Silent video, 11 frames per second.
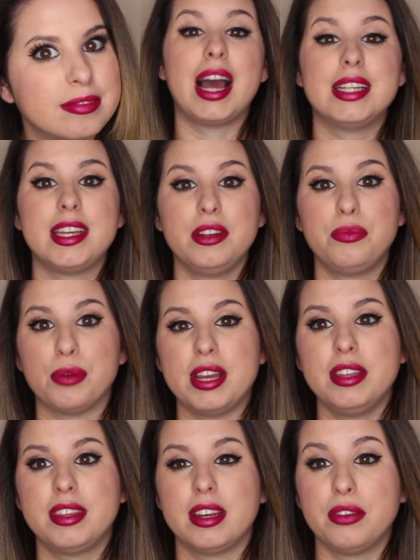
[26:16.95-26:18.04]
I did
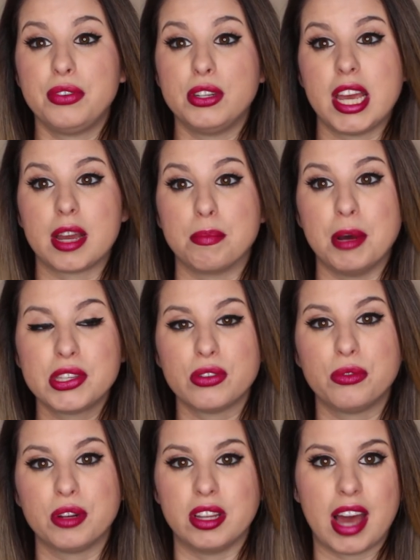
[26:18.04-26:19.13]
read that if you take
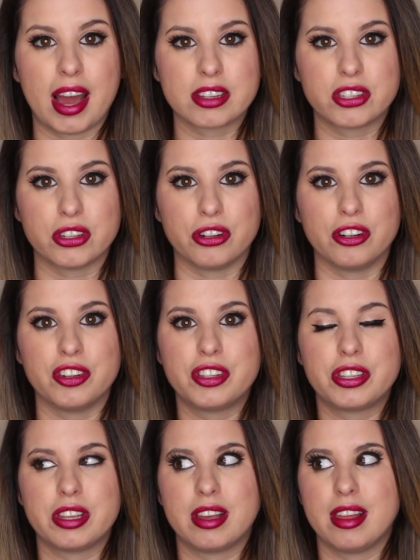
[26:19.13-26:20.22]
muscle relaxers,